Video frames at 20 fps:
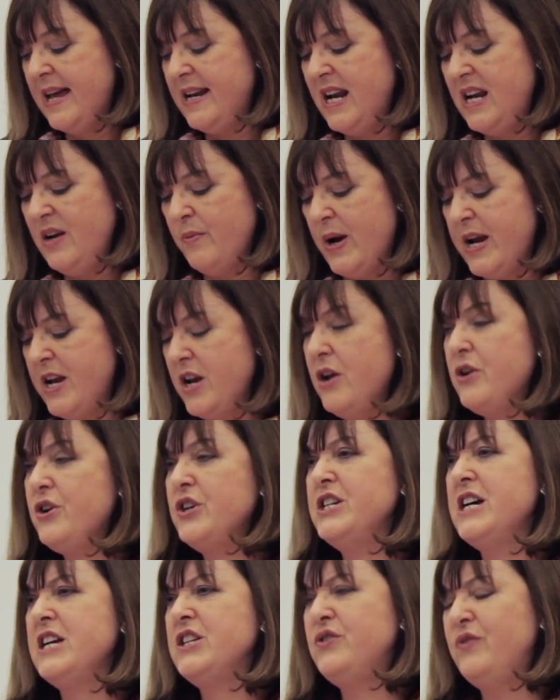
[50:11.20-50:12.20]
And anyway, no
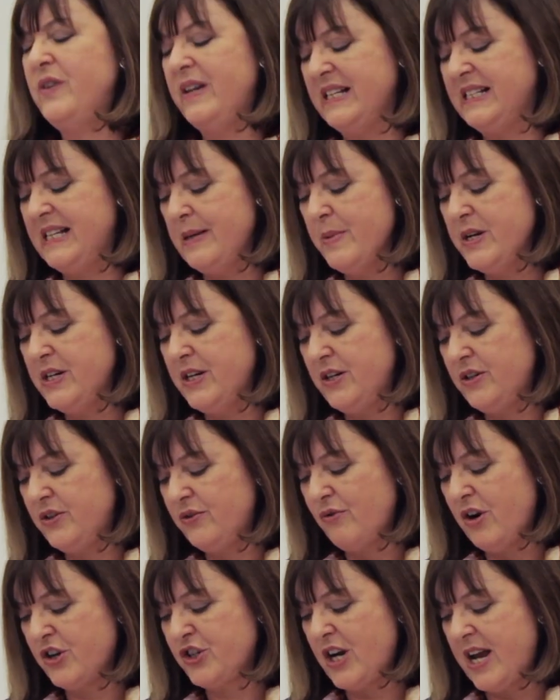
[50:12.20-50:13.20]
catastrophe is
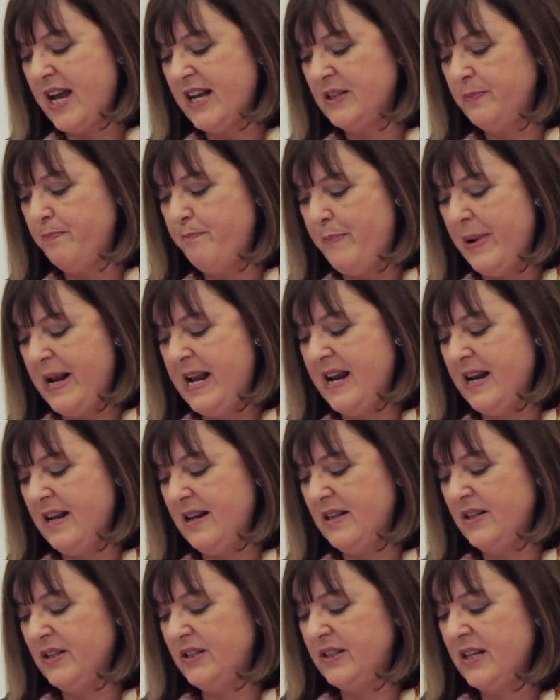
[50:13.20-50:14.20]
imminent. Russia has
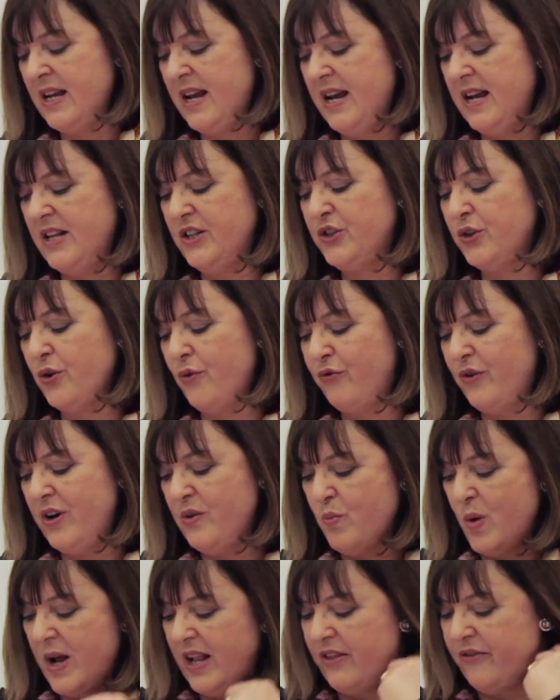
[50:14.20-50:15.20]
billions in
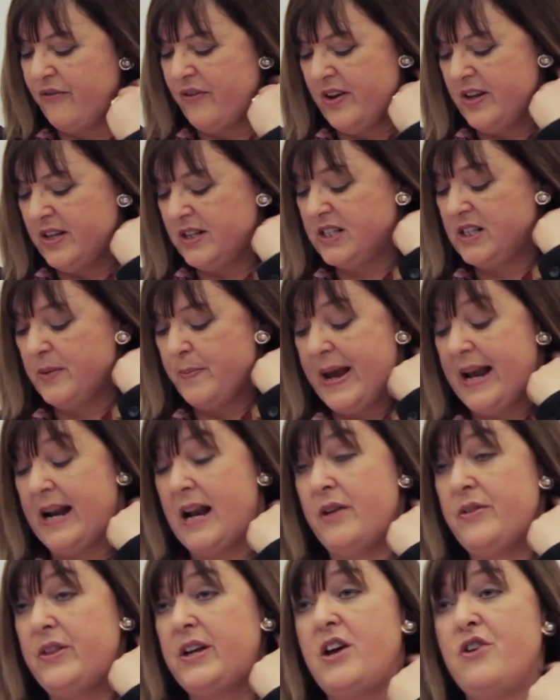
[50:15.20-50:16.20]
sovereign wealth funds to
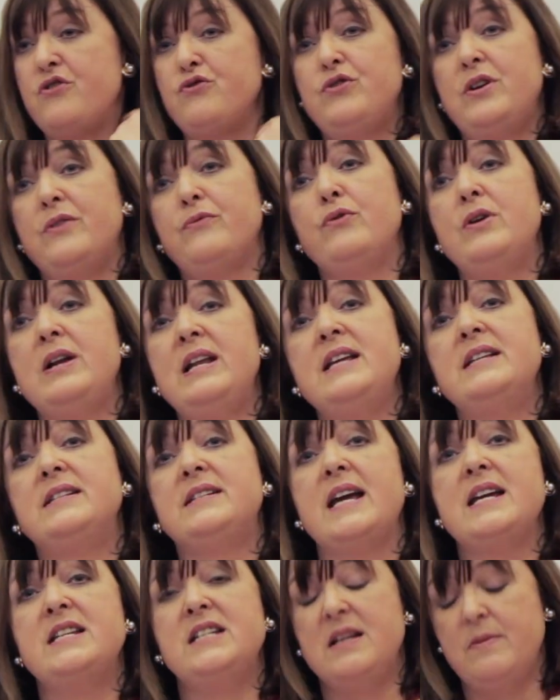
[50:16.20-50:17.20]
bail out the country for at
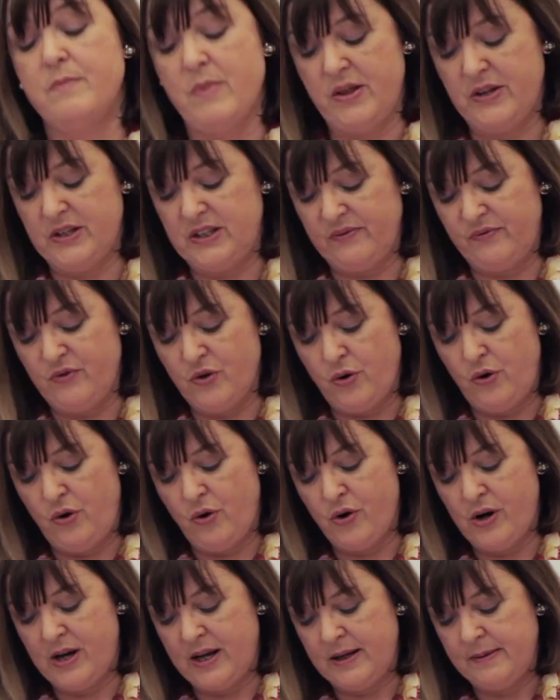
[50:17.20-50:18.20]
least 18 months, if not
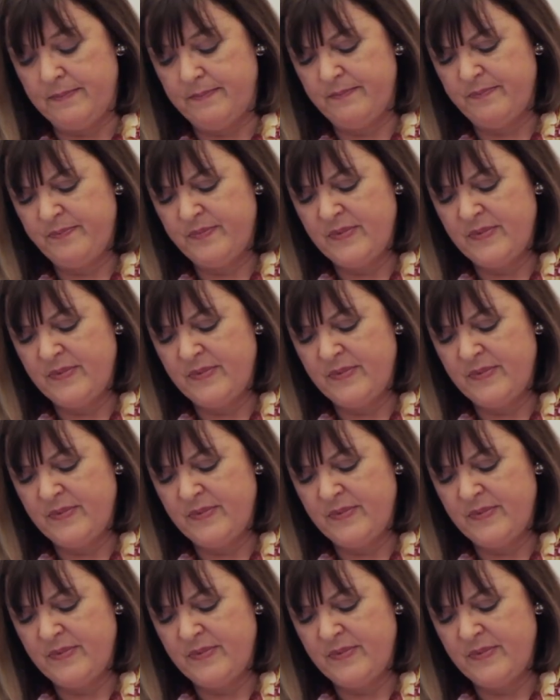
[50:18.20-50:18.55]
longer.